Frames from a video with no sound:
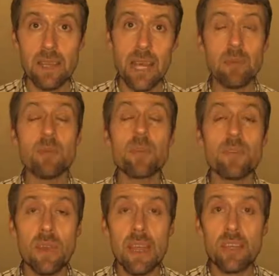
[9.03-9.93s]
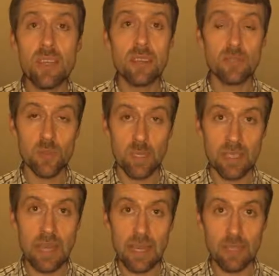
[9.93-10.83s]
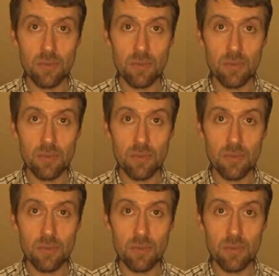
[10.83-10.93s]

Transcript: I am a professional in hospitality